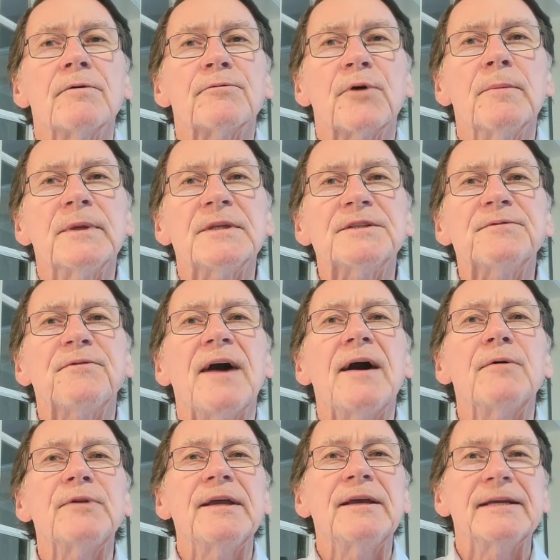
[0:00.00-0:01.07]
From its
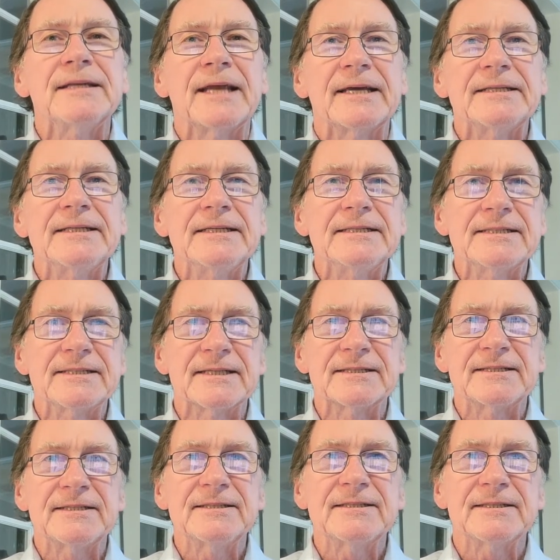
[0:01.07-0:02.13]
founding in
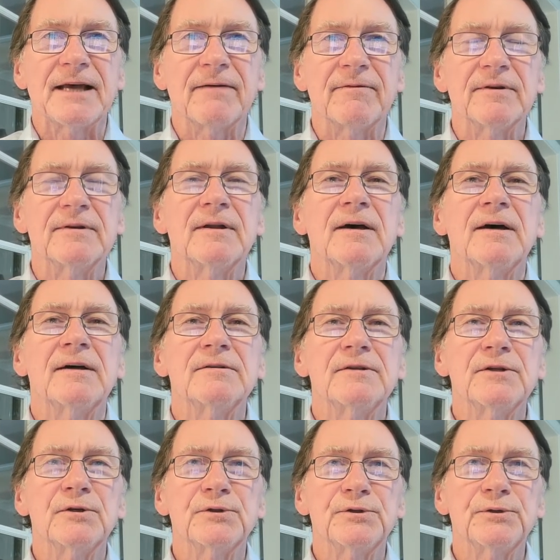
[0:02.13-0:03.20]
1967
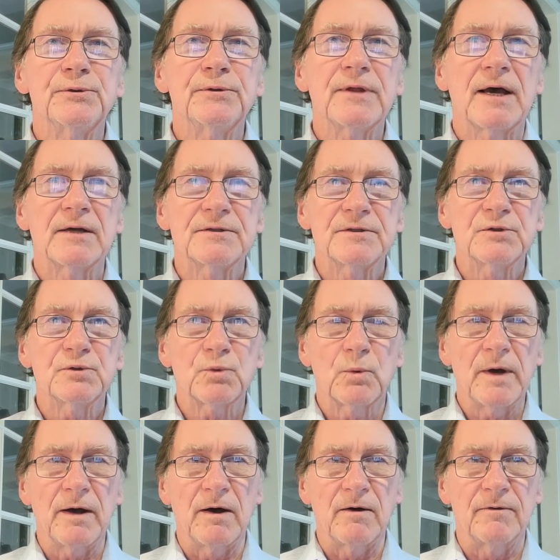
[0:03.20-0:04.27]
until
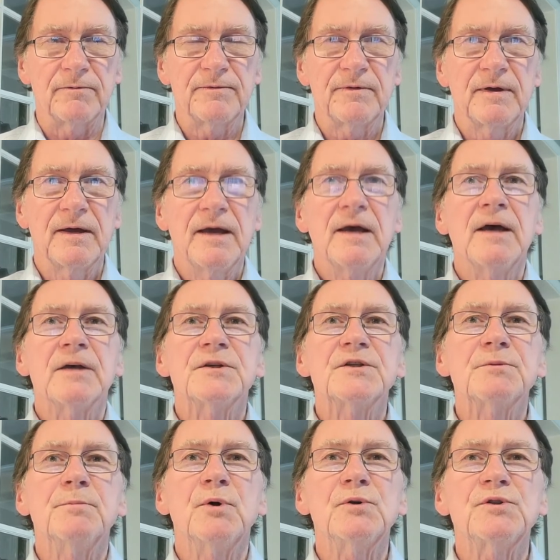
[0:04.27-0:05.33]
2012,
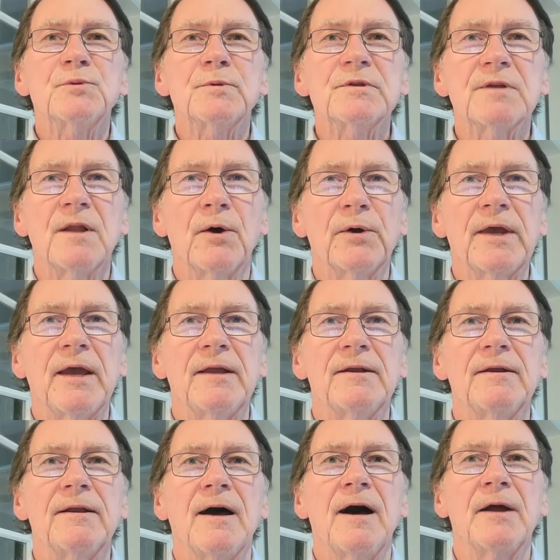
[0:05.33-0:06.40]
SMUUCh was
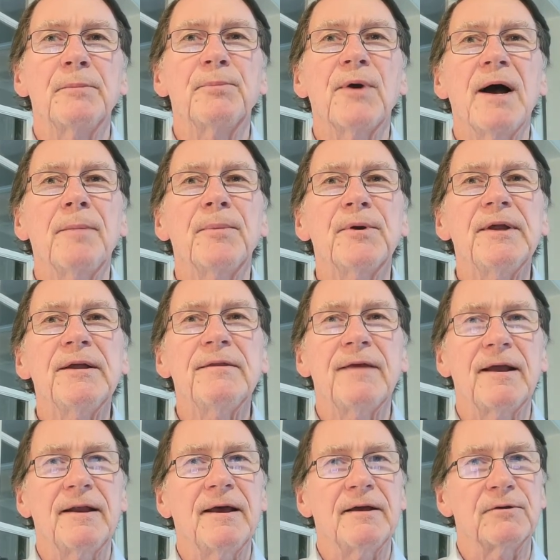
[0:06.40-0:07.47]
located on property
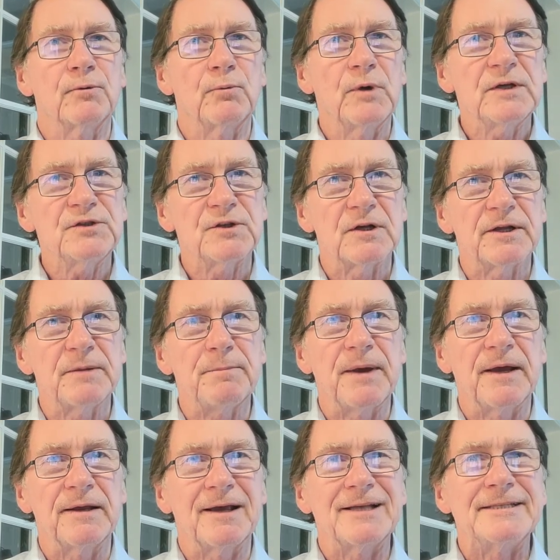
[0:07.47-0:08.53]
that had originally
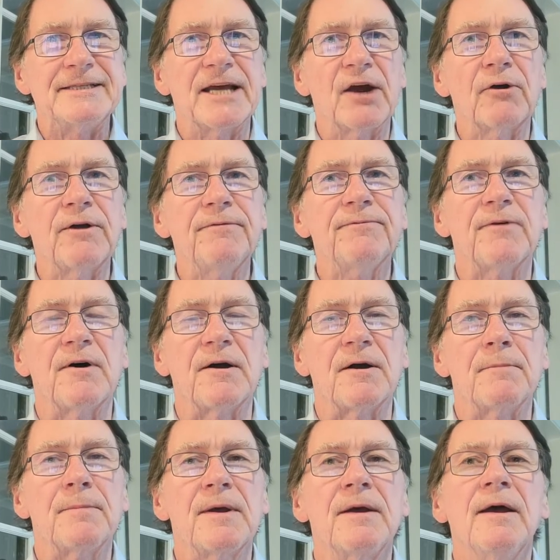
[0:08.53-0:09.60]
been a dairy
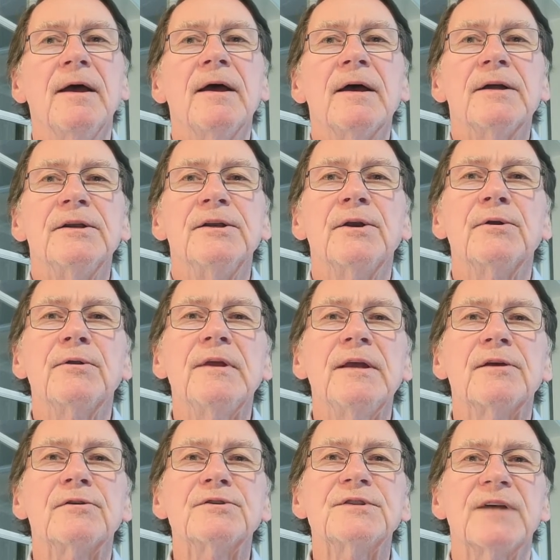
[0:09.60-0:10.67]
farm near
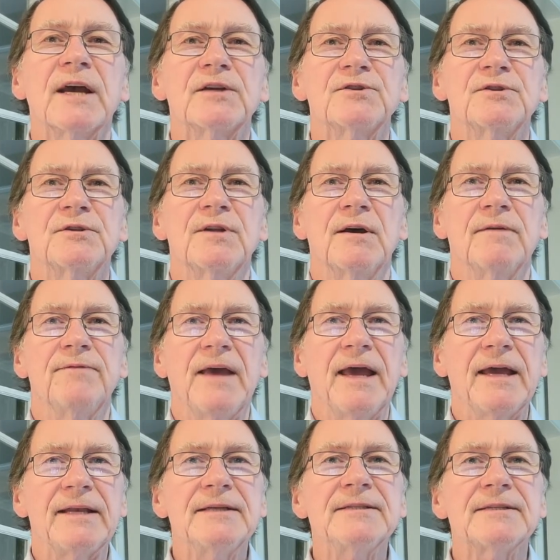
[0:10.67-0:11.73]
the intersection of
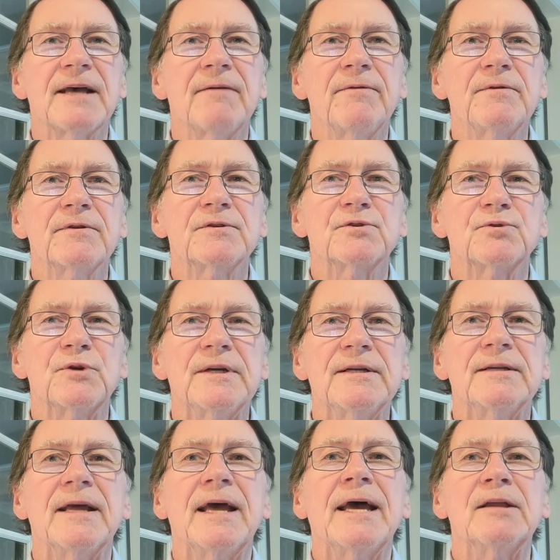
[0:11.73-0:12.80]
87th
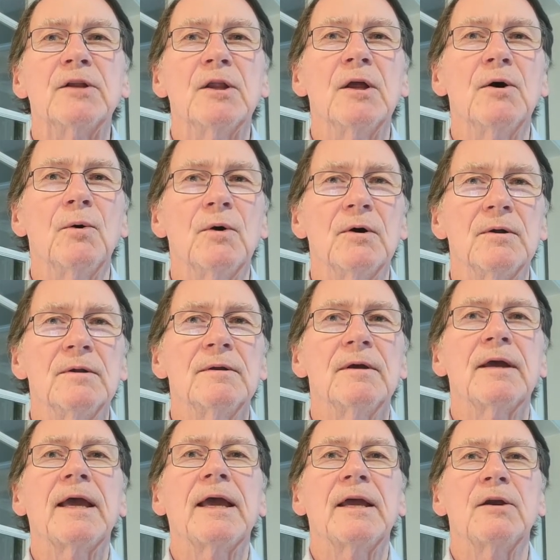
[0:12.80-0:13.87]
Street and Lowell
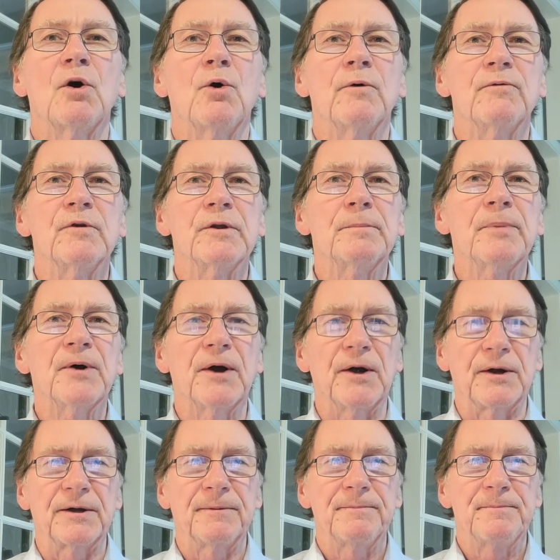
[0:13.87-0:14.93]
in Overland
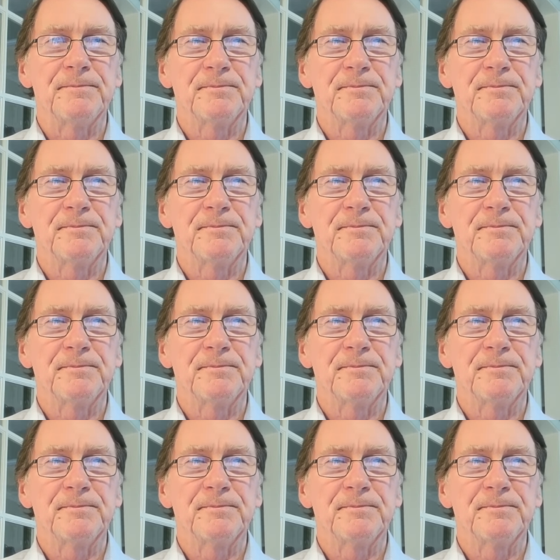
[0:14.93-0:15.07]
Park.